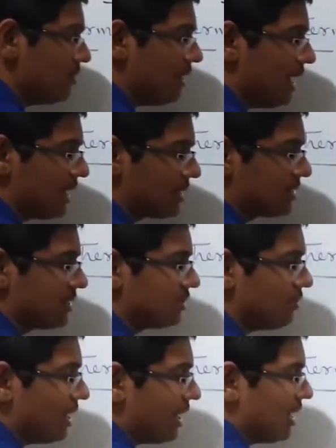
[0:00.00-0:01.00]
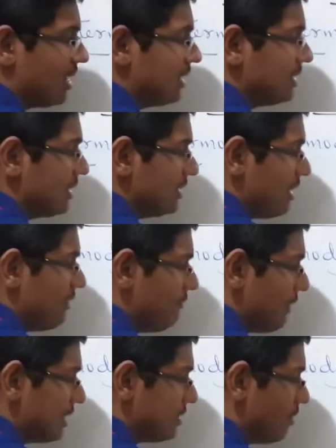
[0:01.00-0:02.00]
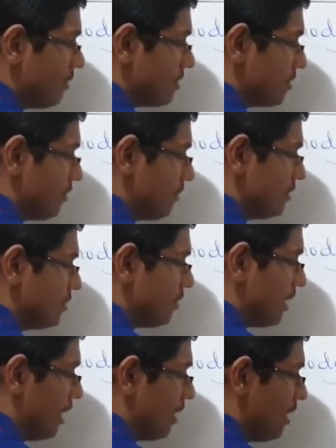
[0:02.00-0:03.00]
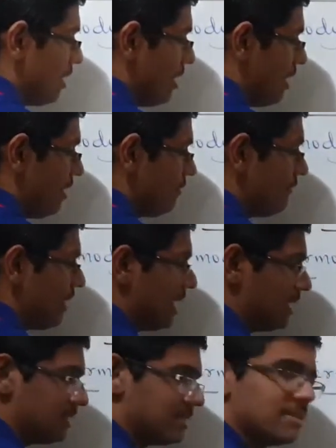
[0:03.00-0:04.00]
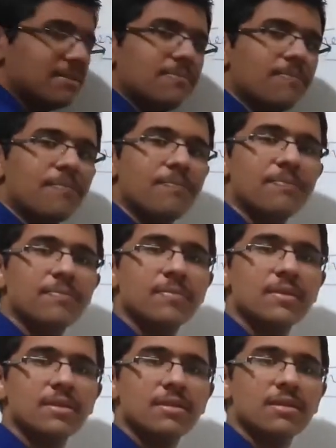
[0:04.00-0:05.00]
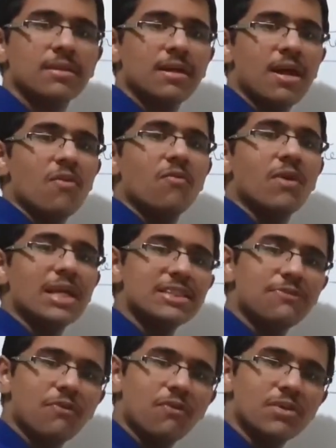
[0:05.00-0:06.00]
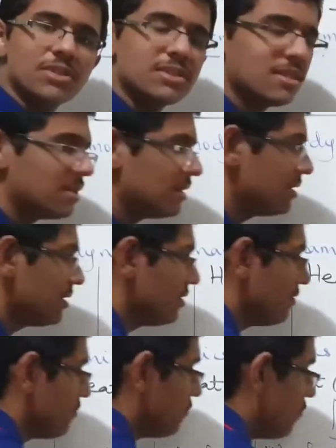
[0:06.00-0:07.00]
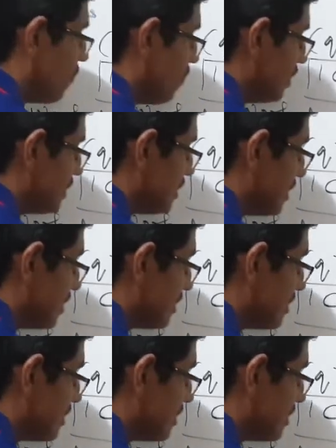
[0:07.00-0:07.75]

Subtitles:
x. So I can write it as Fx also. It's okay. Fx. What is force? Force is